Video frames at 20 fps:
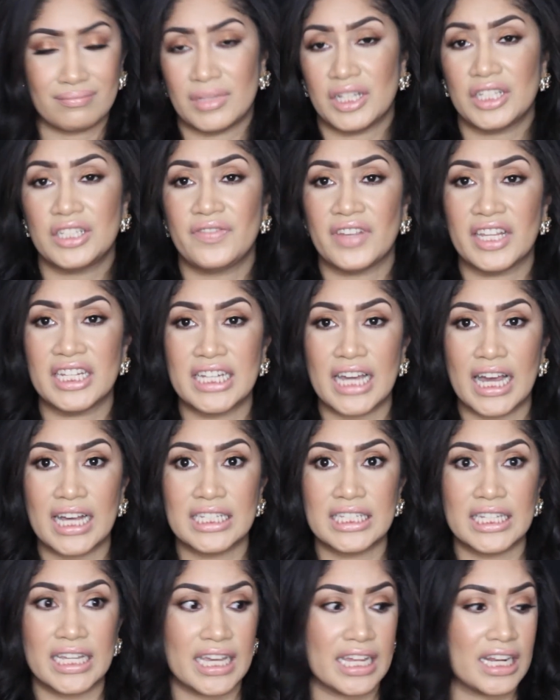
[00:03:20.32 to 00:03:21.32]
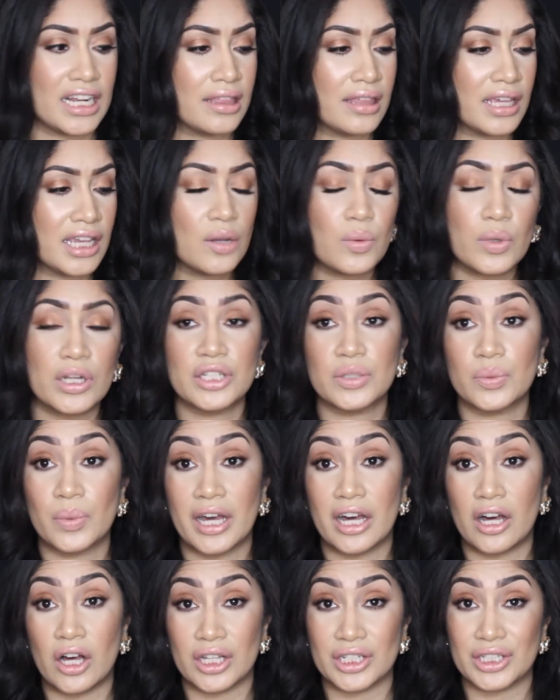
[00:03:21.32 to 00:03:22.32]
It's fantastic, and I think it works
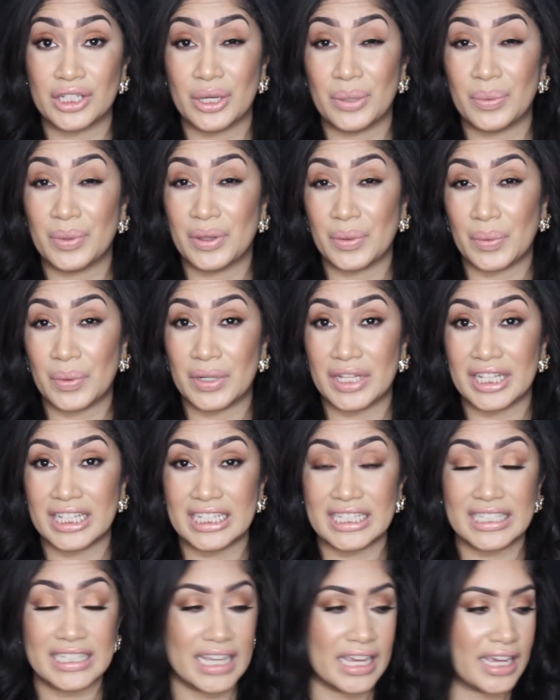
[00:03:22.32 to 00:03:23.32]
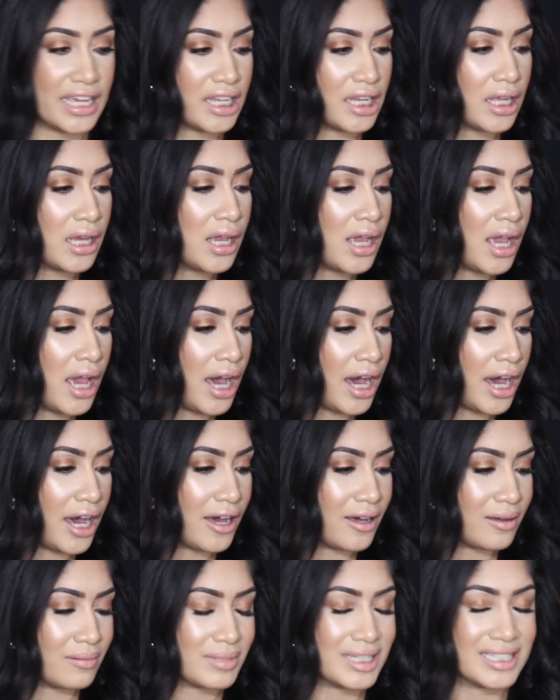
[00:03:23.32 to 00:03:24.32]
well also with oily skin
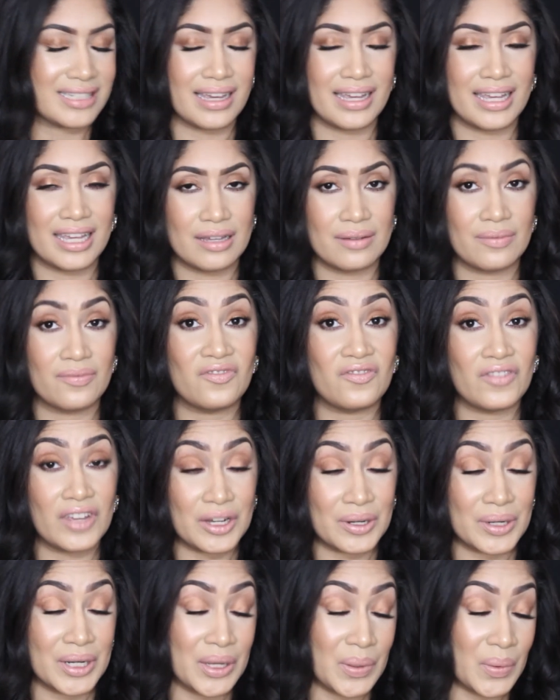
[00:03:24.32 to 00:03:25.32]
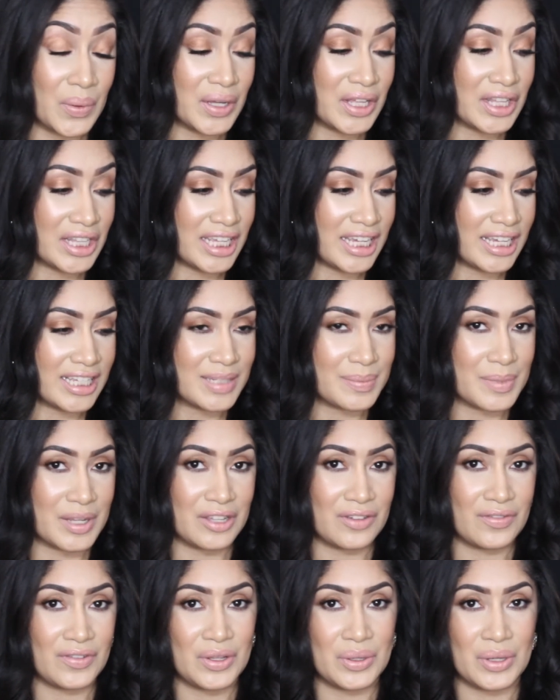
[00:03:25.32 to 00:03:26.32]
because I am very oily, as
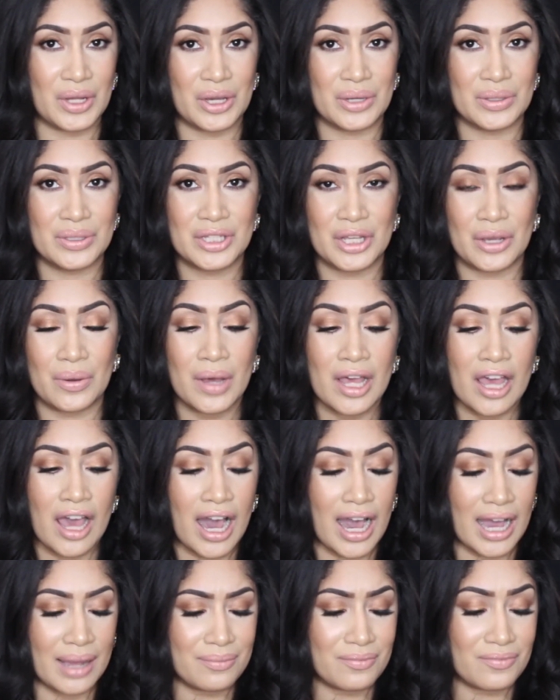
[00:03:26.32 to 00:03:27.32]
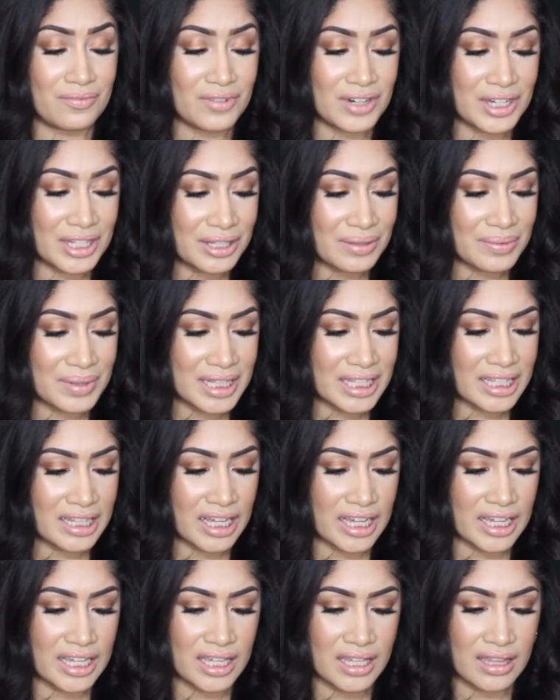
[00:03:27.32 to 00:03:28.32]
many of you know. So I'm really
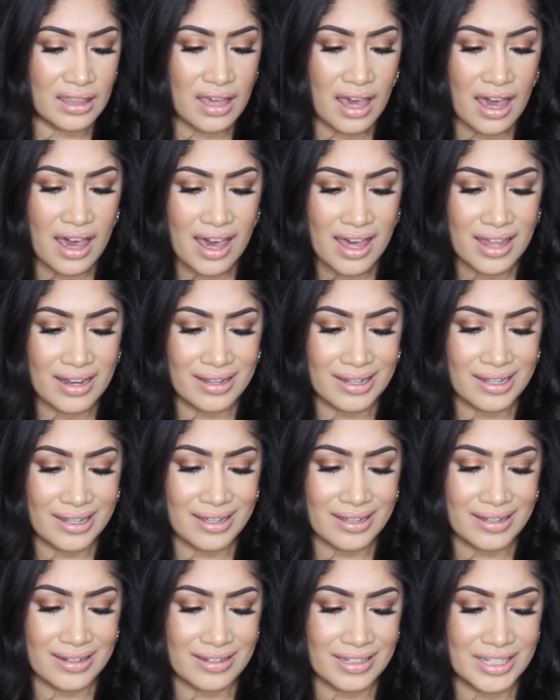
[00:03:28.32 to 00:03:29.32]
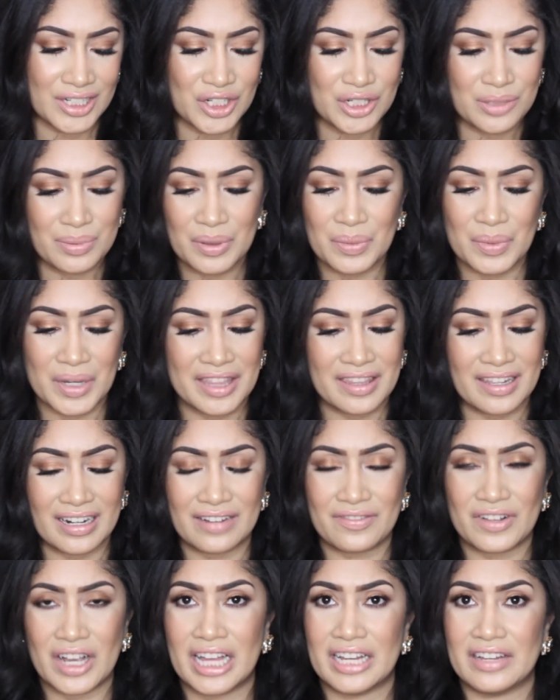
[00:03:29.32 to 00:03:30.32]
liking that, and it's just been one that
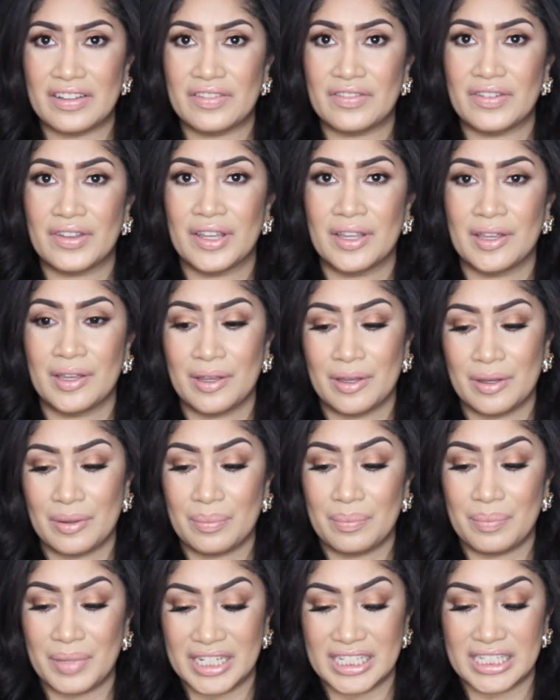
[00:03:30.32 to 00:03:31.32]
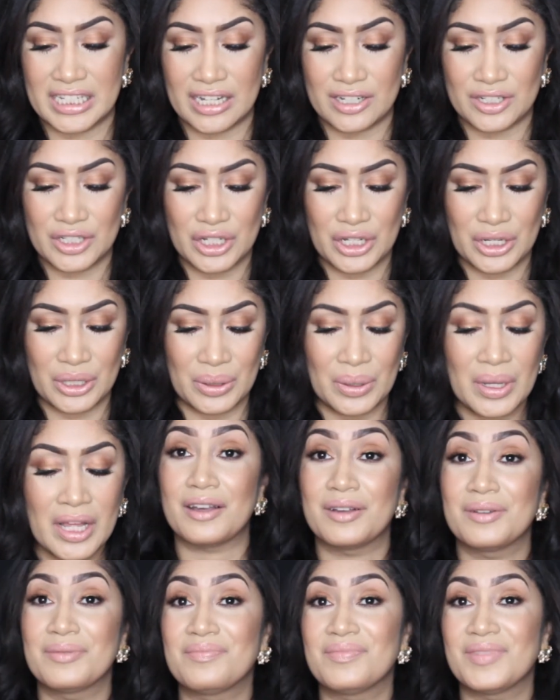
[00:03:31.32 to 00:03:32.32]
I've kind of been stuck to.
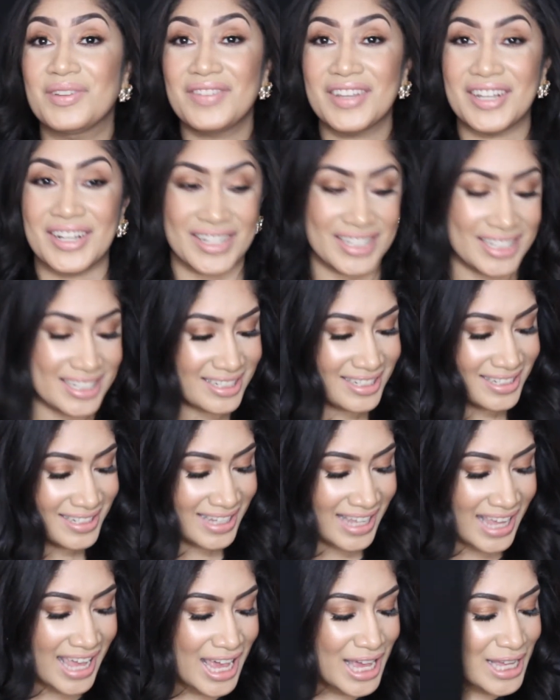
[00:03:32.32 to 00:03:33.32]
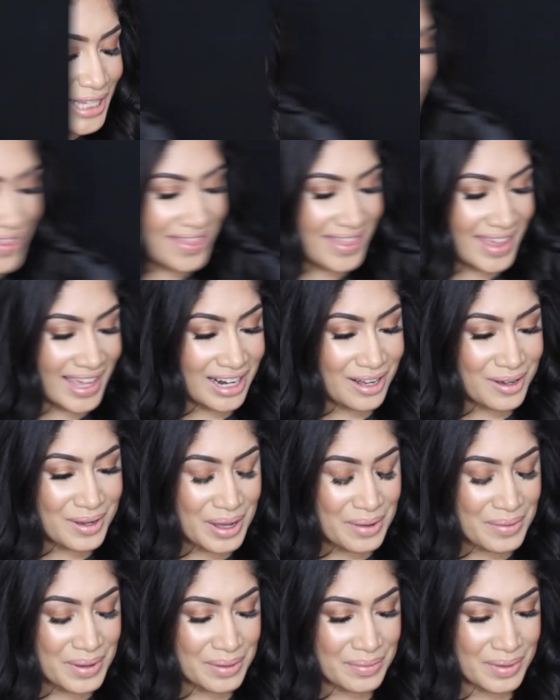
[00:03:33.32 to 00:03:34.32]
Moving on. So then I'll
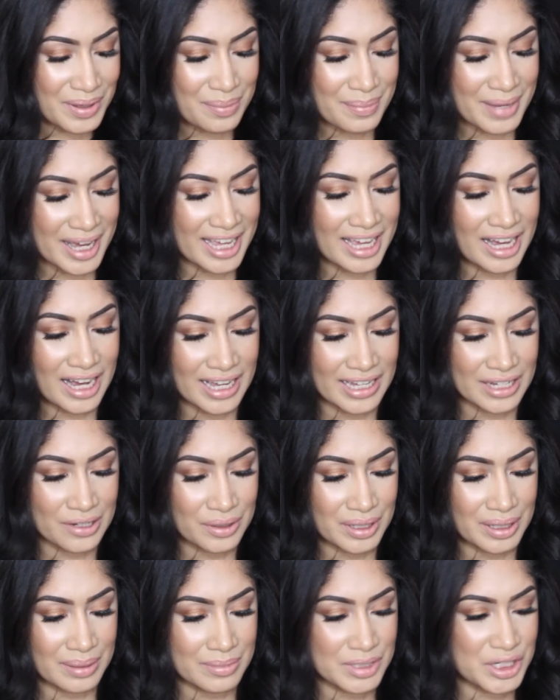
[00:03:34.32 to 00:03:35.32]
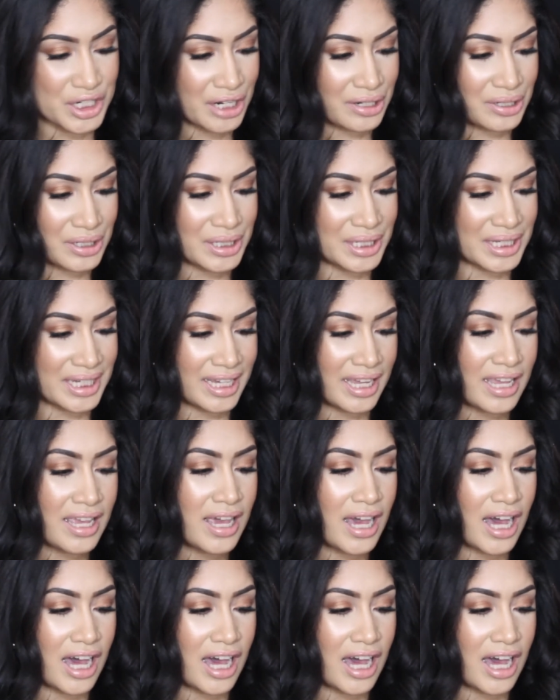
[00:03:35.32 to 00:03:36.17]
go in with my eye cream generally.